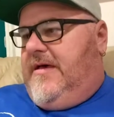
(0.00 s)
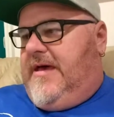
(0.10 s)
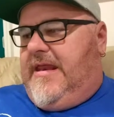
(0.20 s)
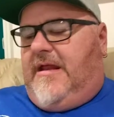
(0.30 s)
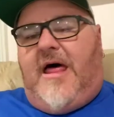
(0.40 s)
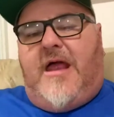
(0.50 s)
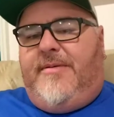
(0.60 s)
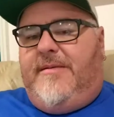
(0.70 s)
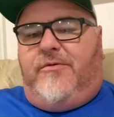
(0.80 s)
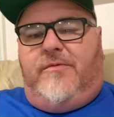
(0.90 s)
And a lot of
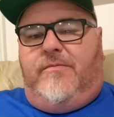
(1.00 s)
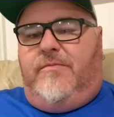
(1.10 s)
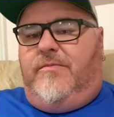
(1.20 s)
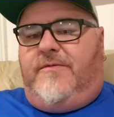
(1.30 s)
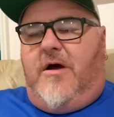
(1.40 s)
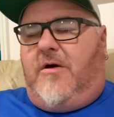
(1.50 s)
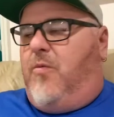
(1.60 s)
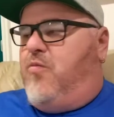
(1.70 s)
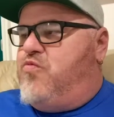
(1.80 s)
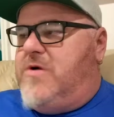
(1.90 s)
people talk
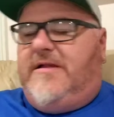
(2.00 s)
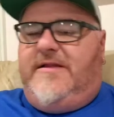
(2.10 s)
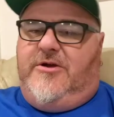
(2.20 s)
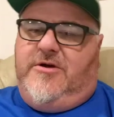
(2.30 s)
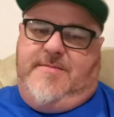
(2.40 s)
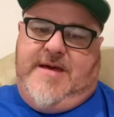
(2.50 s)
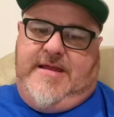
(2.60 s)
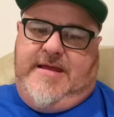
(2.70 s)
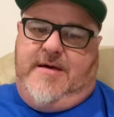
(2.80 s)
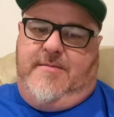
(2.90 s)
really good about
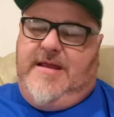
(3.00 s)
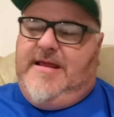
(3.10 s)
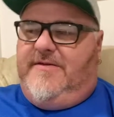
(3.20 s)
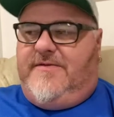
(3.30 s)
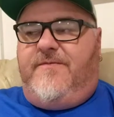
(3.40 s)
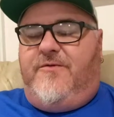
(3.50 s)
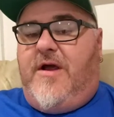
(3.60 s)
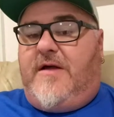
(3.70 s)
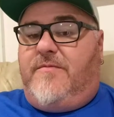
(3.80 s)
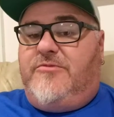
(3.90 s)
him. And he's
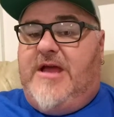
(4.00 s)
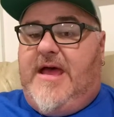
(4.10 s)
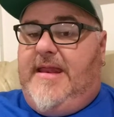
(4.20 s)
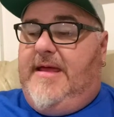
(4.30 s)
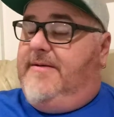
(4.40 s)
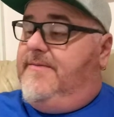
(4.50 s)
direct from China.